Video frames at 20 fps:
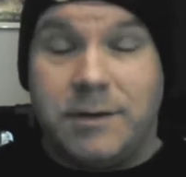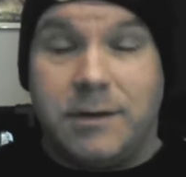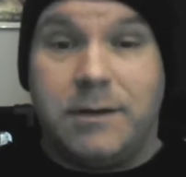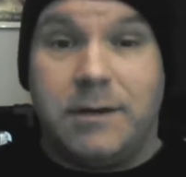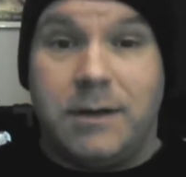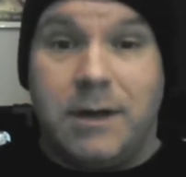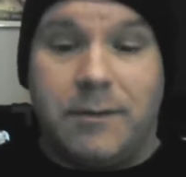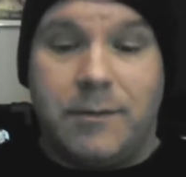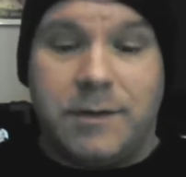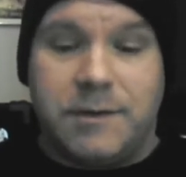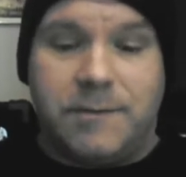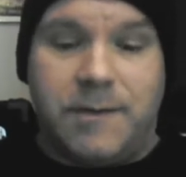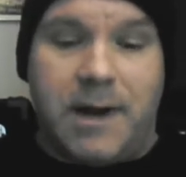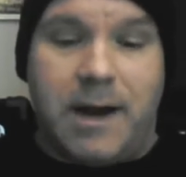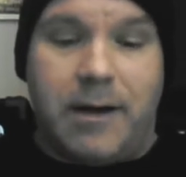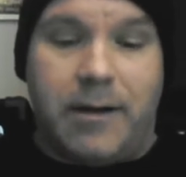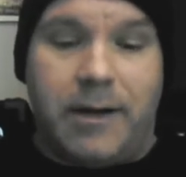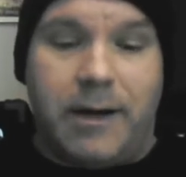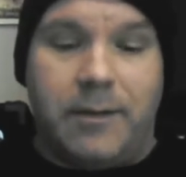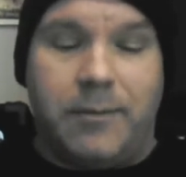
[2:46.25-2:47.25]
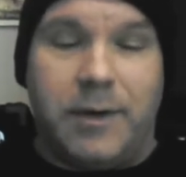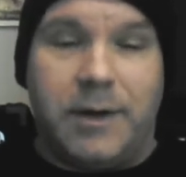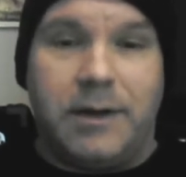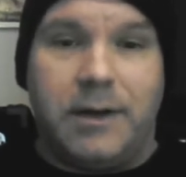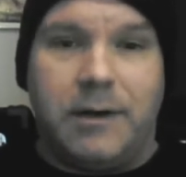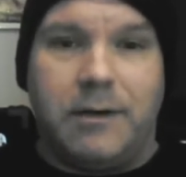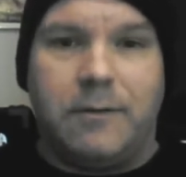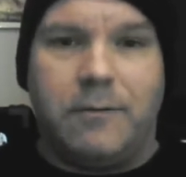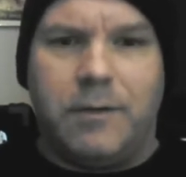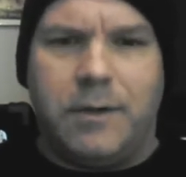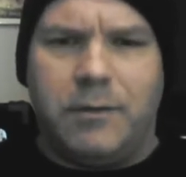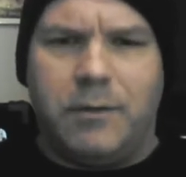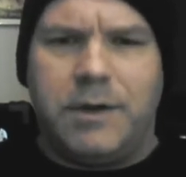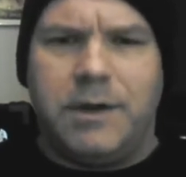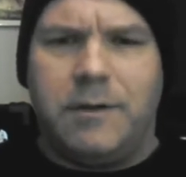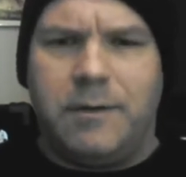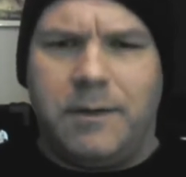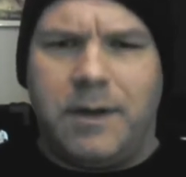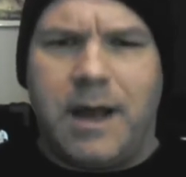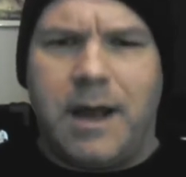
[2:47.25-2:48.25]
You know the numbers vary, but you know
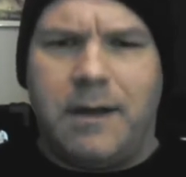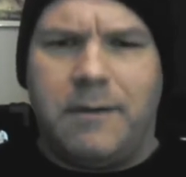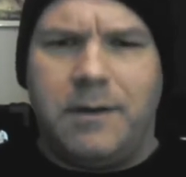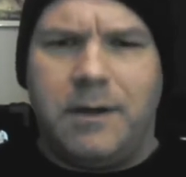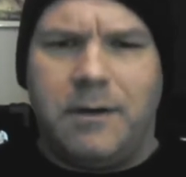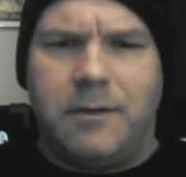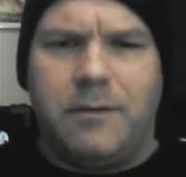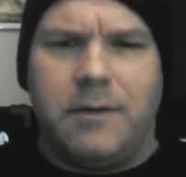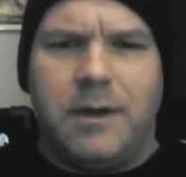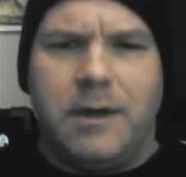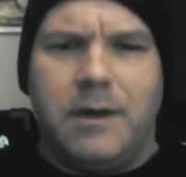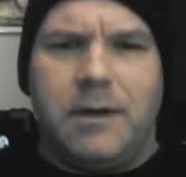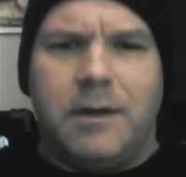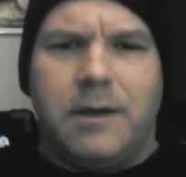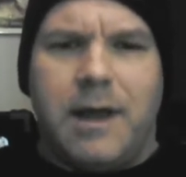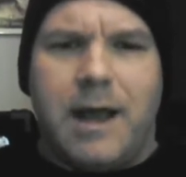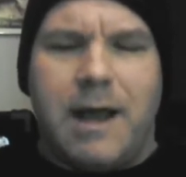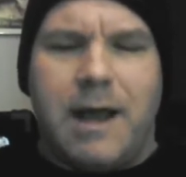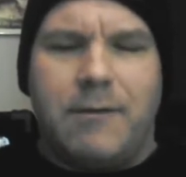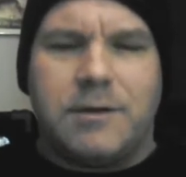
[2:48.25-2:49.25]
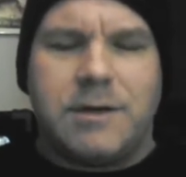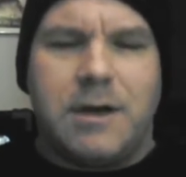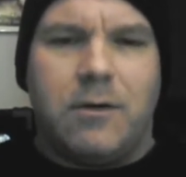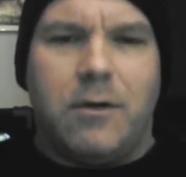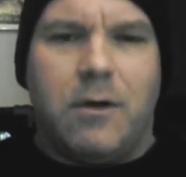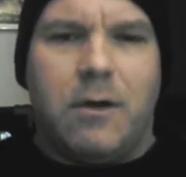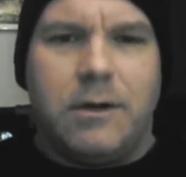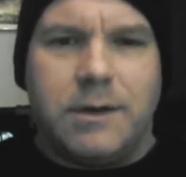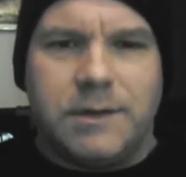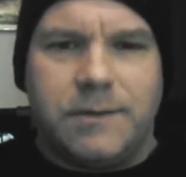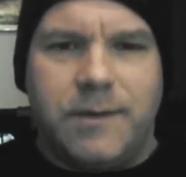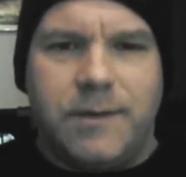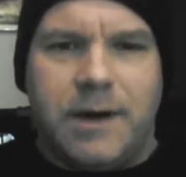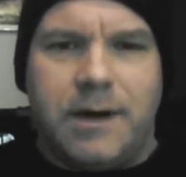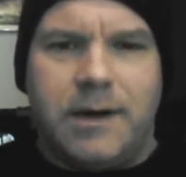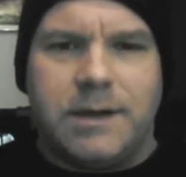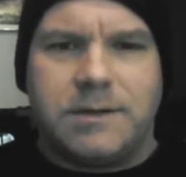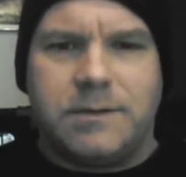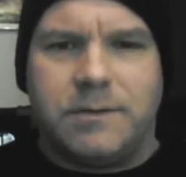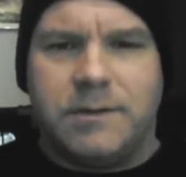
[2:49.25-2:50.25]
when you uh, you know average out all those
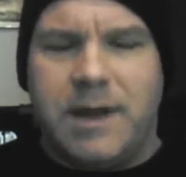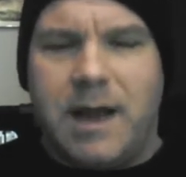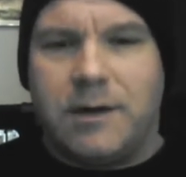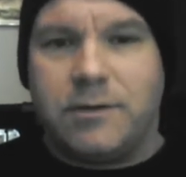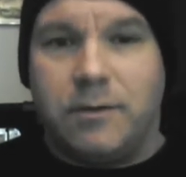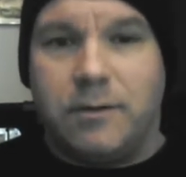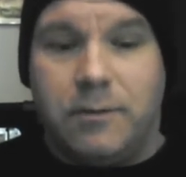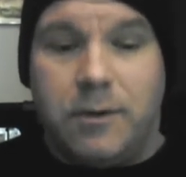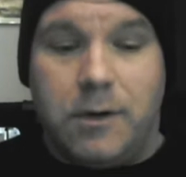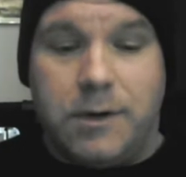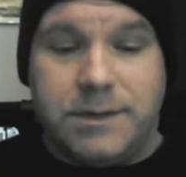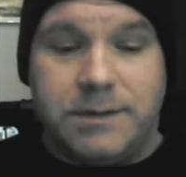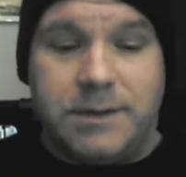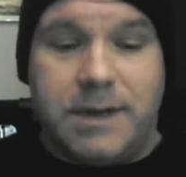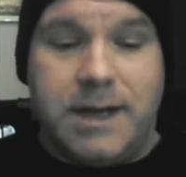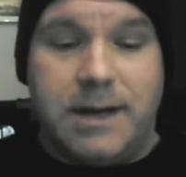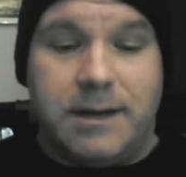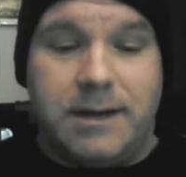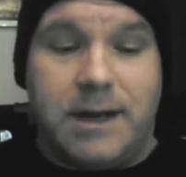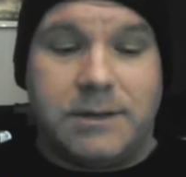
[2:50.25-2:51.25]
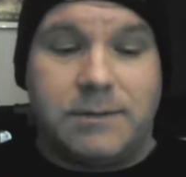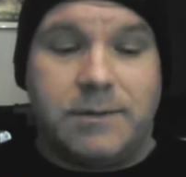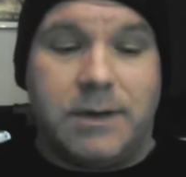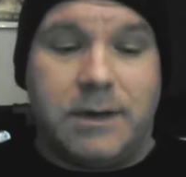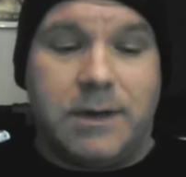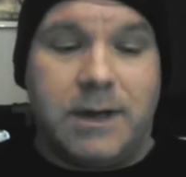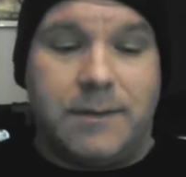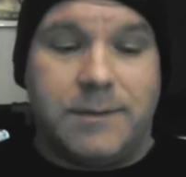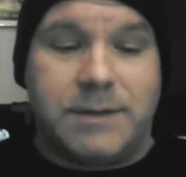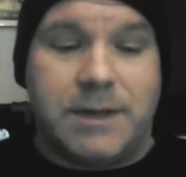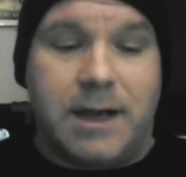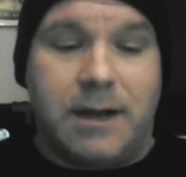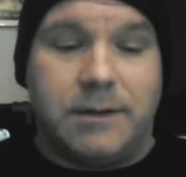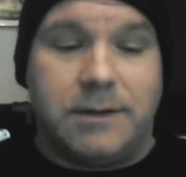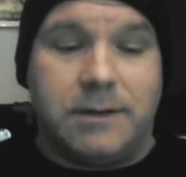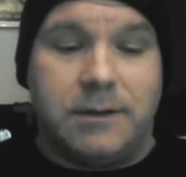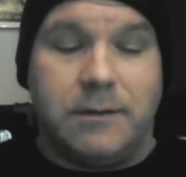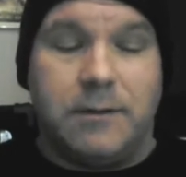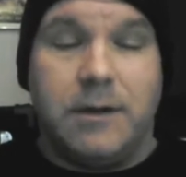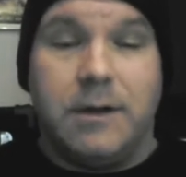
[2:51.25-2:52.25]
various natural rolls needed, that's what it comes
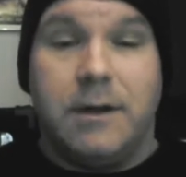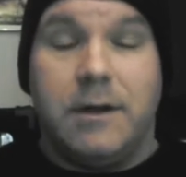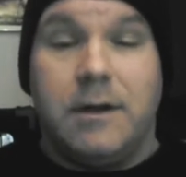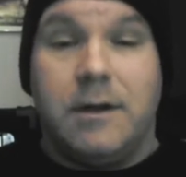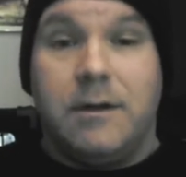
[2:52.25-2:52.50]
out to.